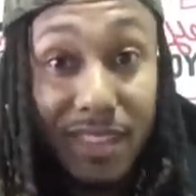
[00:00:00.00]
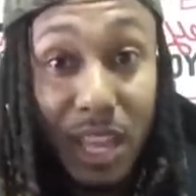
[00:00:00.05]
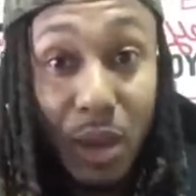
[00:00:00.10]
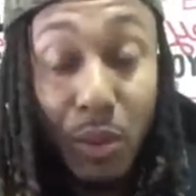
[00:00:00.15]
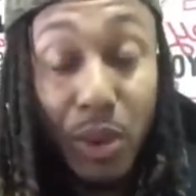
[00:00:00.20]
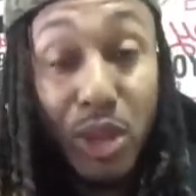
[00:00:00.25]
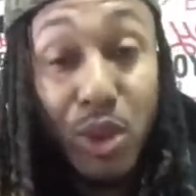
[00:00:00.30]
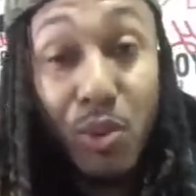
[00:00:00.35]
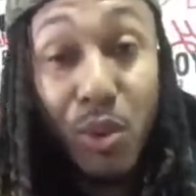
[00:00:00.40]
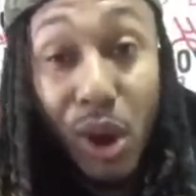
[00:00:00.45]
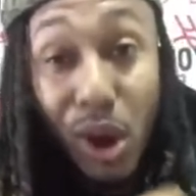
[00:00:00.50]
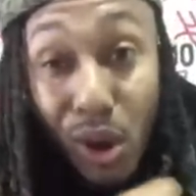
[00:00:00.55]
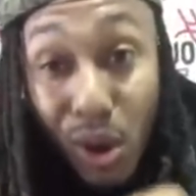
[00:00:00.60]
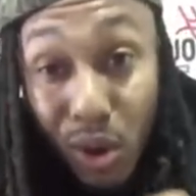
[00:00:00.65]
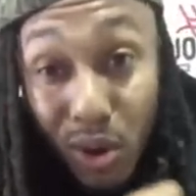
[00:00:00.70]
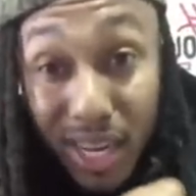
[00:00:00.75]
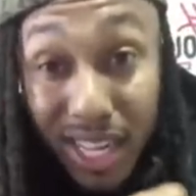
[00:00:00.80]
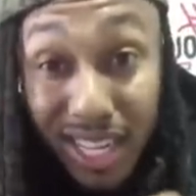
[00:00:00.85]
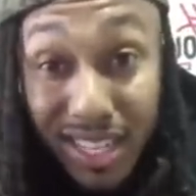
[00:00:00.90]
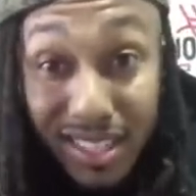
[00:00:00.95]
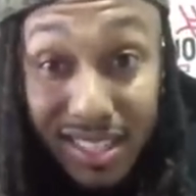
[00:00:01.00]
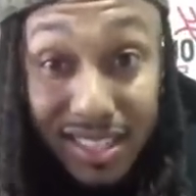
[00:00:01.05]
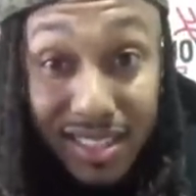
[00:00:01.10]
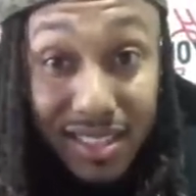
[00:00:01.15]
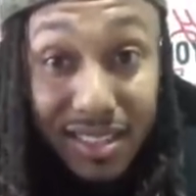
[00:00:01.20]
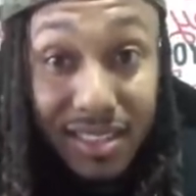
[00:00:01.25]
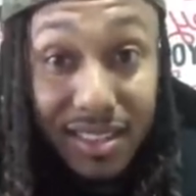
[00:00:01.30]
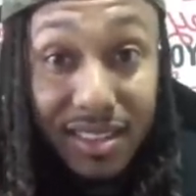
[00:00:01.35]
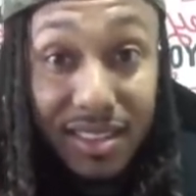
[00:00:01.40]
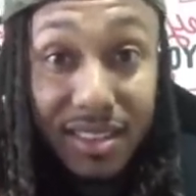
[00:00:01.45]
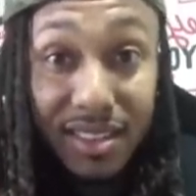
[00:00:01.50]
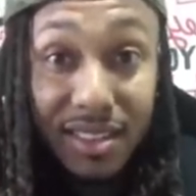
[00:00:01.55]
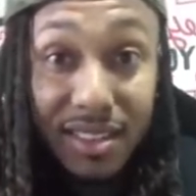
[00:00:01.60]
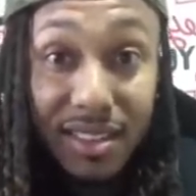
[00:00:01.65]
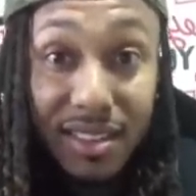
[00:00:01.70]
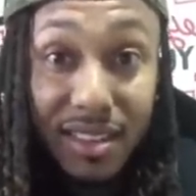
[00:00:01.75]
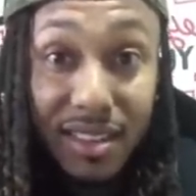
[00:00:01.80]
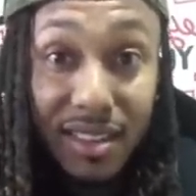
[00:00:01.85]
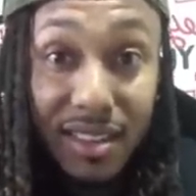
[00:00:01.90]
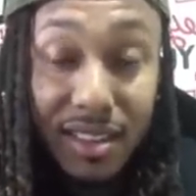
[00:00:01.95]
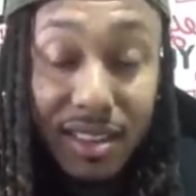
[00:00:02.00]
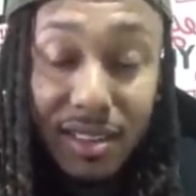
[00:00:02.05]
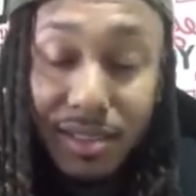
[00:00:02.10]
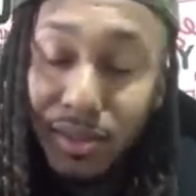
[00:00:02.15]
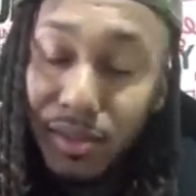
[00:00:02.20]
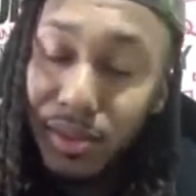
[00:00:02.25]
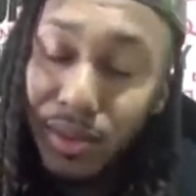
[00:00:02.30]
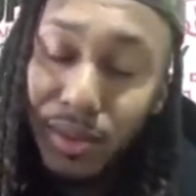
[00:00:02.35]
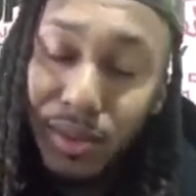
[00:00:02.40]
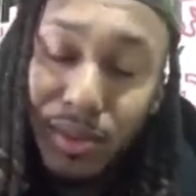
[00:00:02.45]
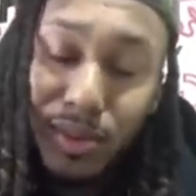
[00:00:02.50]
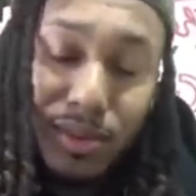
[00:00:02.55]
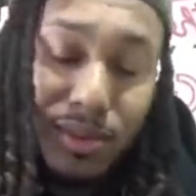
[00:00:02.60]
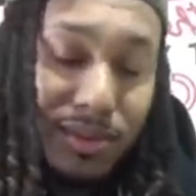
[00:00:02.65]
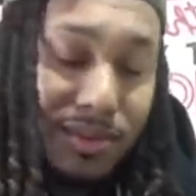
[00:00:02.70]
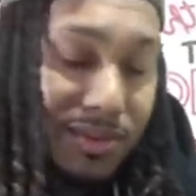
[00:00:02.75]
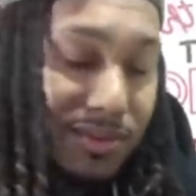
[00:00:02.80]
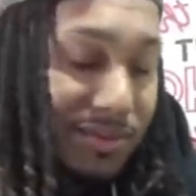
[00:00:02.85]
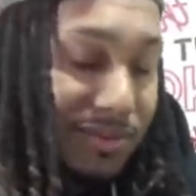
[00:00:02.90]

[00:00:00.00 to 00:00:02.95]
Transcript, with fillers: And when you own it, whew,